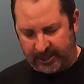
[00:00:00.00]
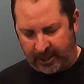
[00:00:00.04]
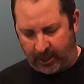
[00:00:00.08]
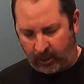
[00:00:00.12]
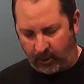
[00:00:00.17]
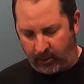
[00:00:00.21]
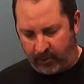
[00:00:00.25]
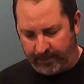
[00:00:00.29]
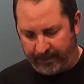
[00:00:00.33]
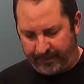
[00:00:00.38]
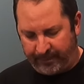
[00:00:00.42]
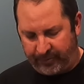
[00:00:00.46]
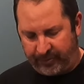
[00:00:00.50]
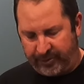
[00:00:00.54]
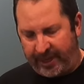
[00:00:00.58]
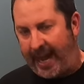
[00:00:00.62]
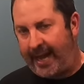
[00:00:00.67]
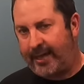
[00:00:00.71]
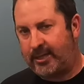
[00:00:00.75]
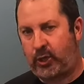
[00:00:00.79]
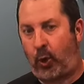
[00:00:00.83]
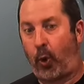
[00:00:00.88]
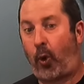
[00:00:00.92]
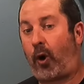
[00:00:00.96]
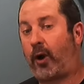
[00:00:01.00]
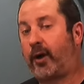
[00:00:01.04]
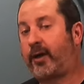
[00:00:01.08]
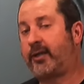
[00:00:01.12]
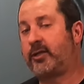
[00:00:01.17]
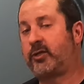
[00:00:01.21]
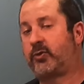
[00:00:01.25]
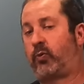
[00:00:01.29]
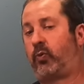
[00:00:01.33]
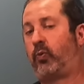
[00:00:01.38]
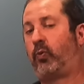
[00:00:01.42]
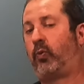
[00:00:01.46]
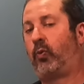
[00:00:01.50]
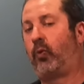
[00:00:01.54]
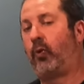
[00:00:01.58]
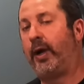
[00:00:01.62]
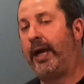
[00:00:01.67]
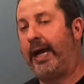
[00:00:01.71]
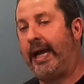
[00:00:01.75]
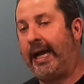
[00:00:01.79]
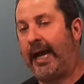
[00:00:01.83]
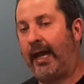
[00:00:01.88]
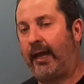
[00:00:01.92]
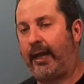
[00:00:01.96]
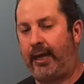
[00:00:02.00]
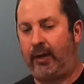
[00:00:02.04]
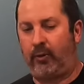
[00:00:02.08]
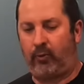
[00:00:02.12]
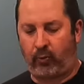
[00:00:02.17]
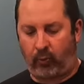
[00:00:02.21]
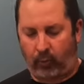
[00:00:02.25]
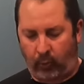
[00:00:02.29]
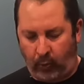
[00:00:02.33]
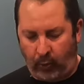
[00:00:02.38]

So that torque is really,